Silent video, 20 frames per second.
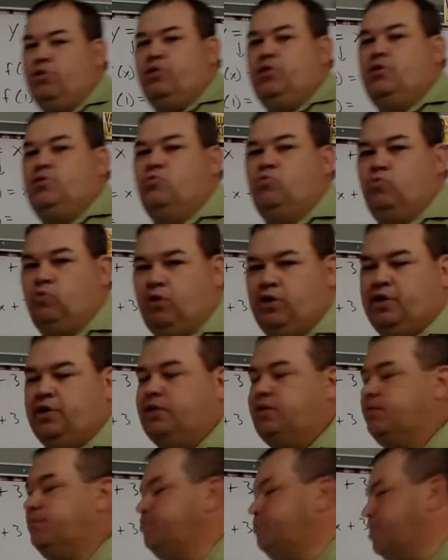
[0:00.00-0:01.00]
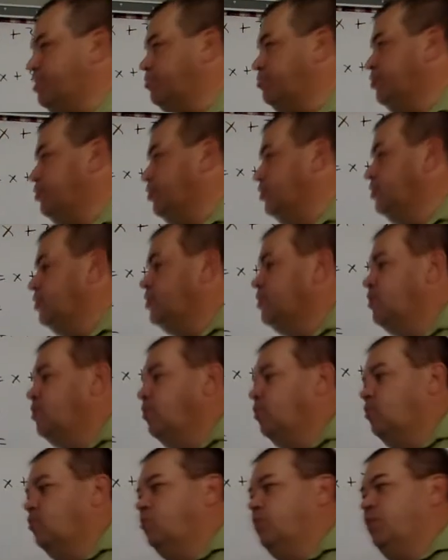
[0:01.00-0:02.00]
than one member
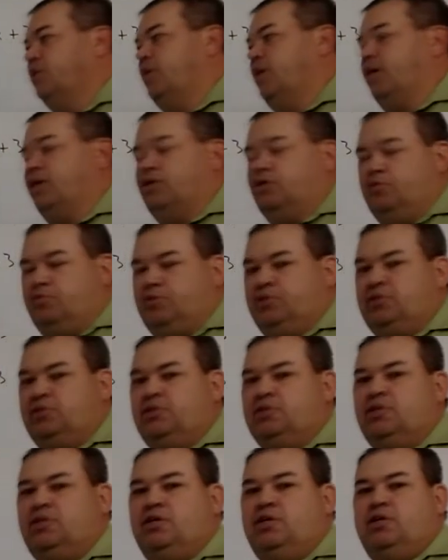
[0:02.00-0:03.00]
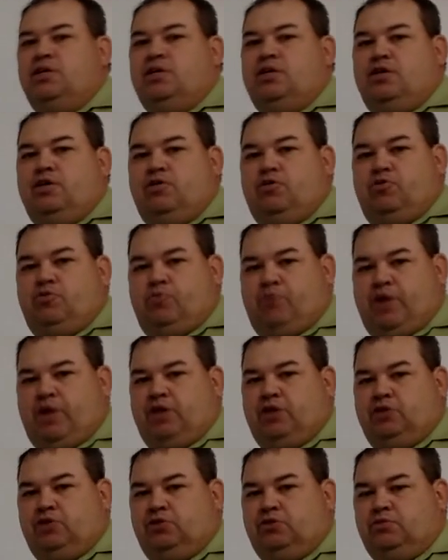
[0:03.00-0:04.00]
or one element in the
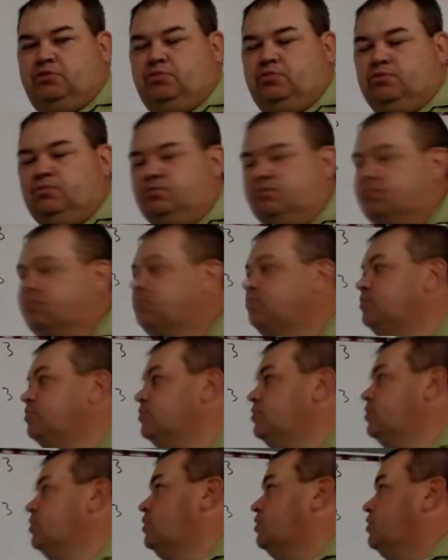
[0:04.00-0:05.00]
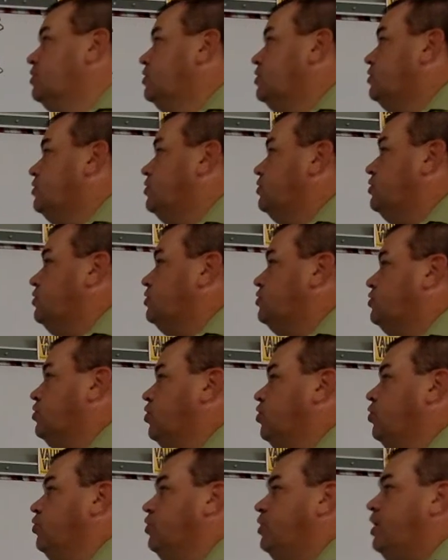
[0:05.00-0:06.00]
range.
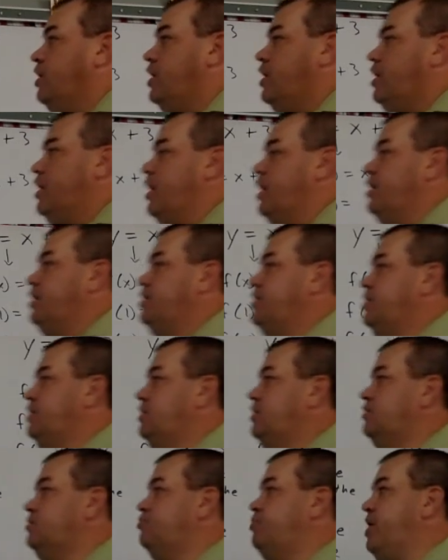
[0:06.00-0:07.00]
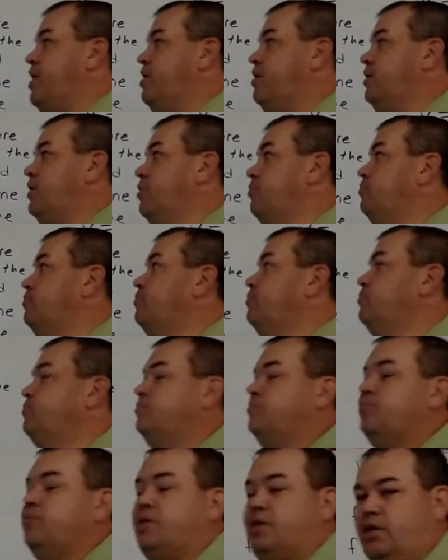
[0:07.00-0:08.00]
So anything that's paired up
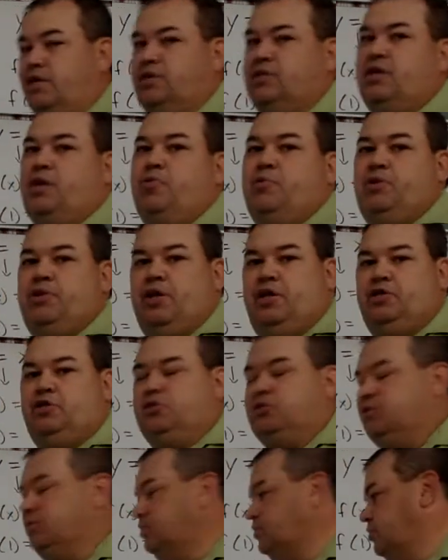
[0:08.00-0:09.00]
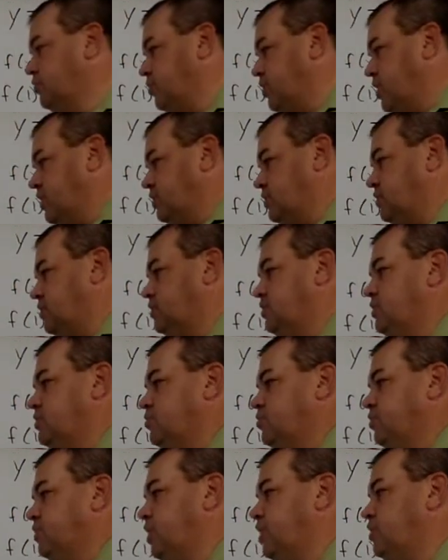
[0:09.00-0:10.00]
is a relation. So yes, this is a
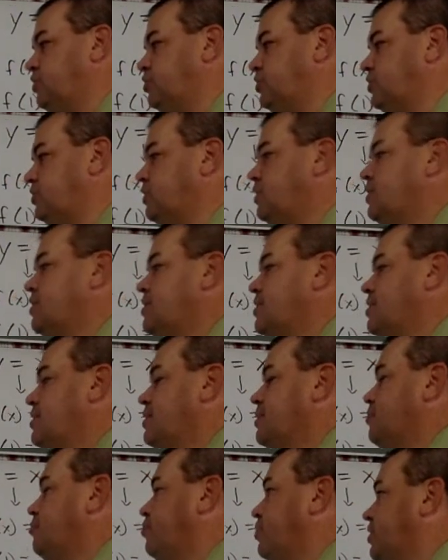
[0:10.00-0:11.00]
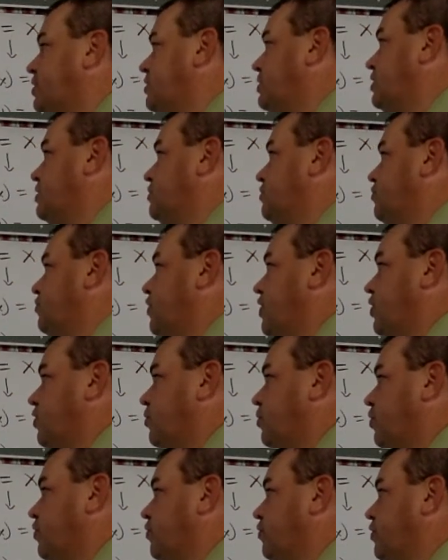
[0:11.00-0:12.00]
relation, but it doesn't follow
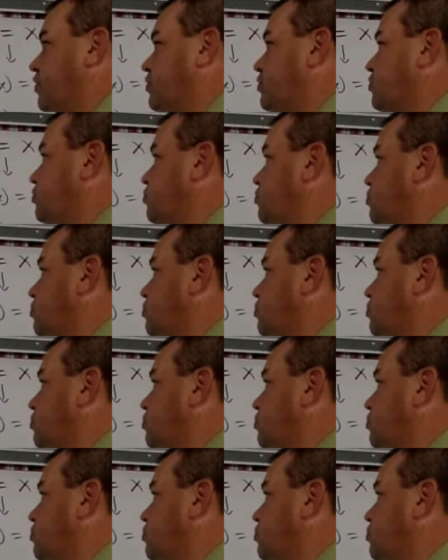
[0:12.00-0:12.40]
our function